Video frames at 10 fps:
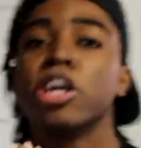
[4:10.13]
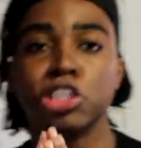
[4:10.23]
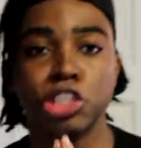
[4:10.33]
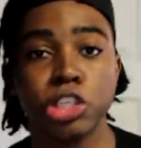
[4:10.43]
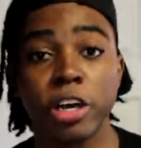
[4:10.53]

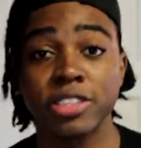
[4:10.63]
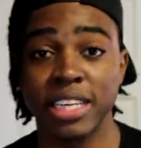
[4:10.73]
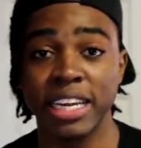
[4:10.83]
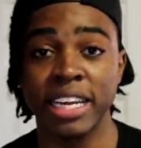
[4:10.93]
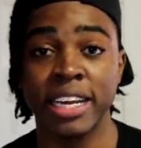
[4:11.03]
New York
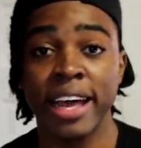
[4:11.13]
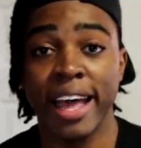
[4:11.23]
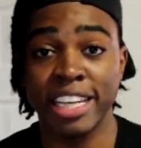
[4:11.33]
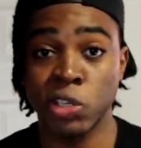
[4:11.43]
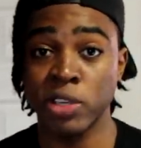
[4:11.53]
City
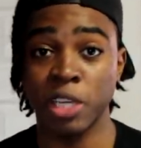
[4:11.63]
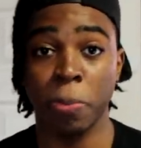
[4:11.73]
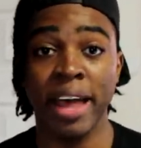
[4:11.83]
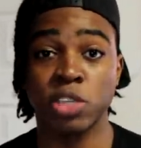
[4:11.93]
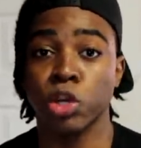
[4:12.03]
is known as a
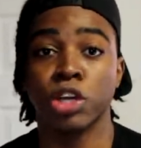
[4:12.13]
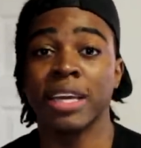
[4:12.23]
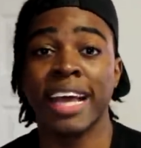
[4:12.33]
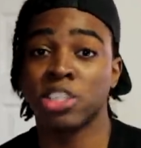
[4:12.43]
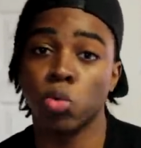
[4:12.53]
place where you
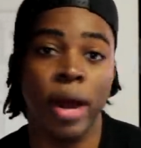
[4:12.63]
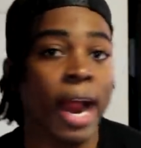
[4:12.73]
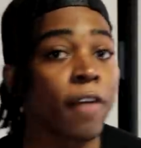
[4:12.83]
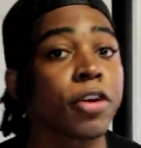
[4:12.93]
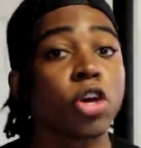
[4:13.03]
can get to
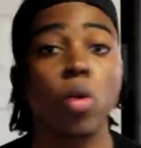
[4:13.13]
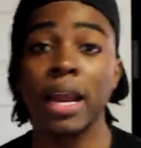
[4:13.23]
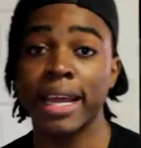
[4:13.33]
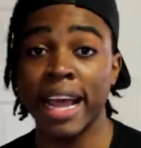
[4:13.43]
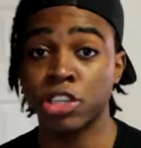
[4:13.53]
wherever you
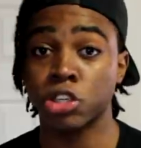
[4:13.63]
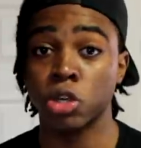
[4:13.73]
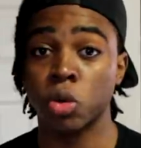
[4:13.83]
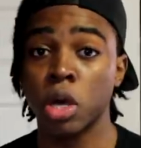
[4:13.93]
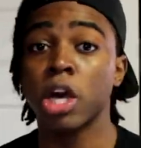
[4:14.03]
want to get
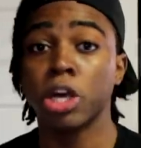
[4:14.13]
to